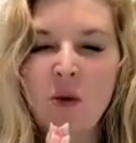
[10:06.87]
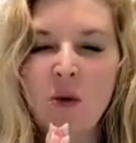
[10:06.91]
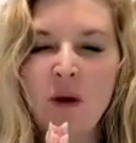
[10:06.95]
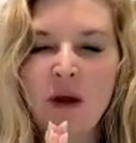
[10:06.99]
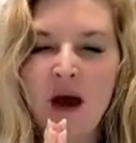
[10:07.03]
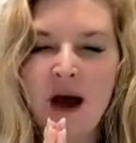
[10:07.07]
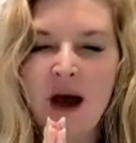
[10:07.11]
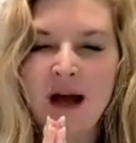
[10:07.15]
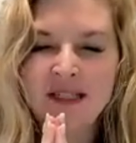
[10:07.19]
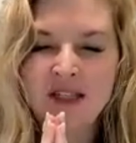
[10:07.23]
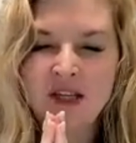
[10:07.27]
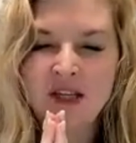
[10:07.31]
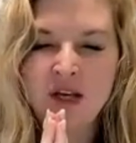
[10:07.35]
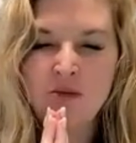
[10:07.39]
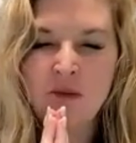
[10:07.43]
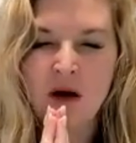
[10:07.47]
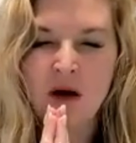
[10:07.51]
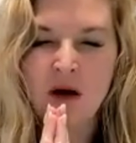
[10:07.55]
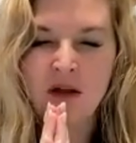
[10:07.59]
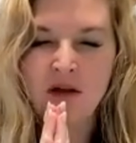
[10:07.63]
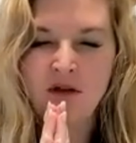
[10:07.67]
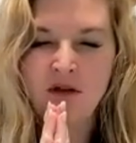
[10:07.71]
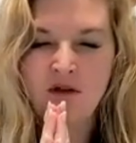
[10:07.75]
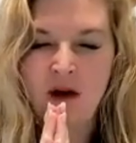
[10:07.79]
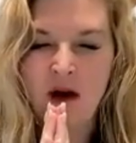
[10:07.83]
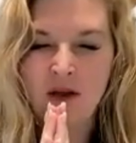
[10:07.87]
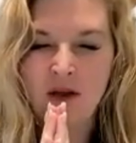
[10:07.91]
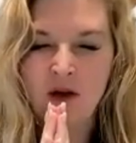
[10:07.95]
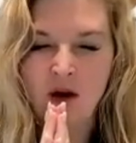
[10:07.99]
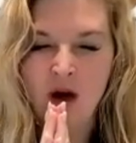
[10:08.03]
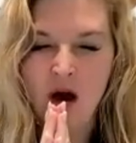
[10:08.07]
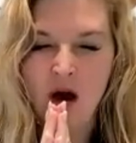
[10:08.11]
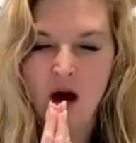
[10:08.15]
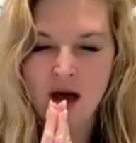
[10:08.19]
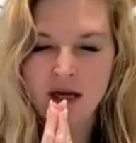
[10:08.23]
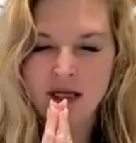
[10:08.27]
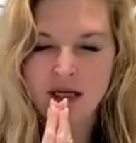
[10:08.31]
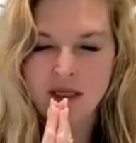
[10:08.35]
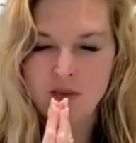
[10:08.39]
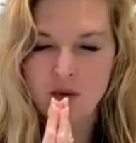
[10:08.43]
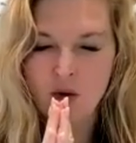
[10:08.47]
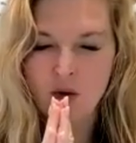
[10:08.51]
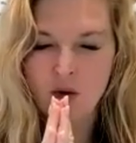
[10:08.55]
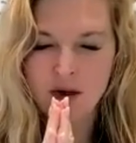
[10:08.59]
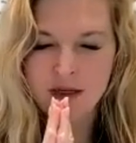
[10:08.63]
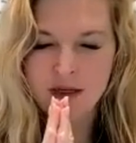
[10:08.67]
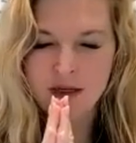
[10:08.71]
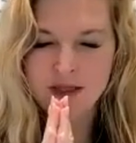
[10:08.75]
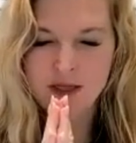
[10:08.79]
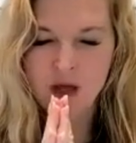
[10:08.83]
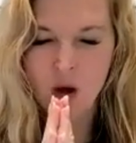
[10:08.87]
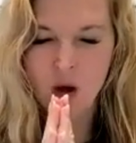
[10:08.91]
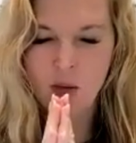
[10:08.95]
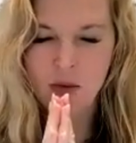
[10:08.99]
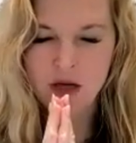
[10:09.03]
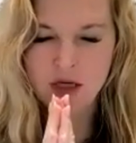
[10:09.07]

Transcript: We ask you, Mother, Father, God, to pour so